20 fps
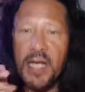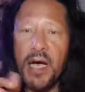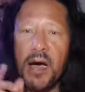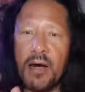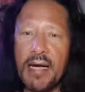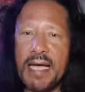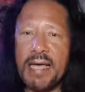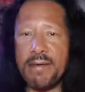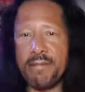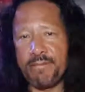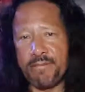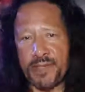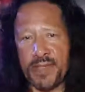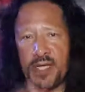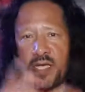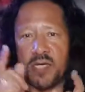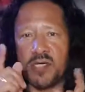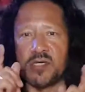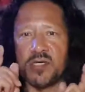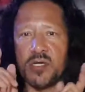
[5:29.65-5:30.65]
Okay,
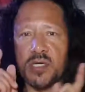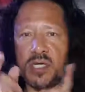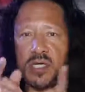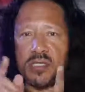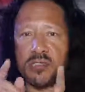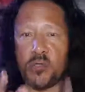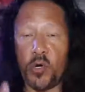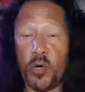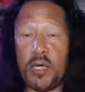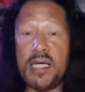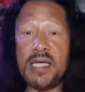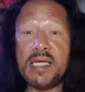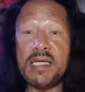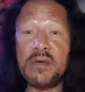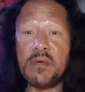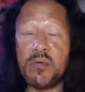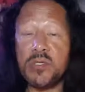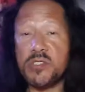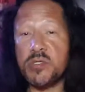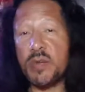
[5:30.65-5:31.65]
so
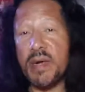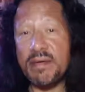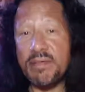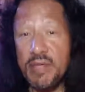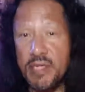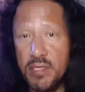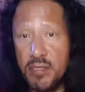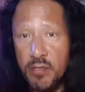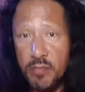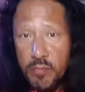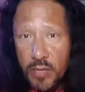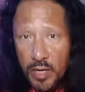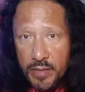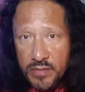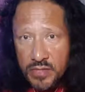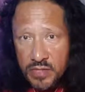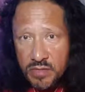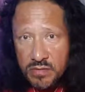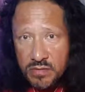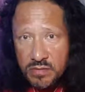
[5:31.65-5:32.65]
we're having a little
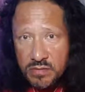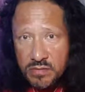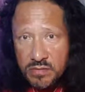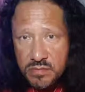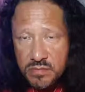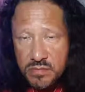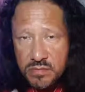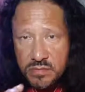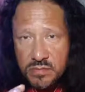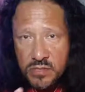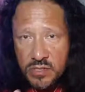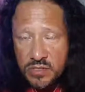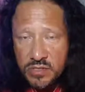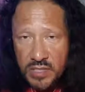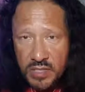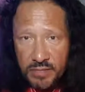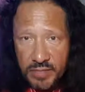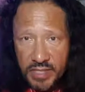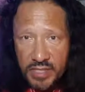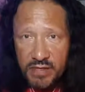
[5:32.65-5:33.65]
barbecue, just
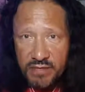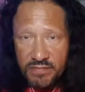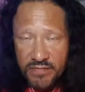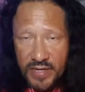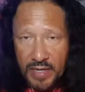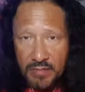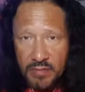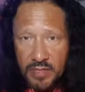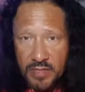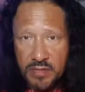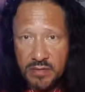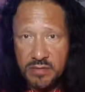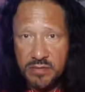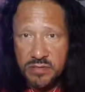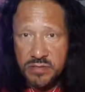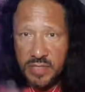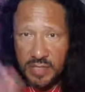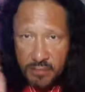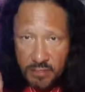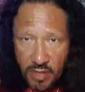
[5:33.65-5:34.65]
the immediate family.
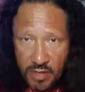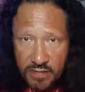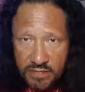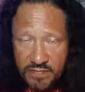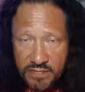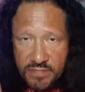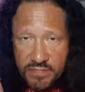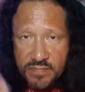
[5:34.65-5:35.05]
Send him off.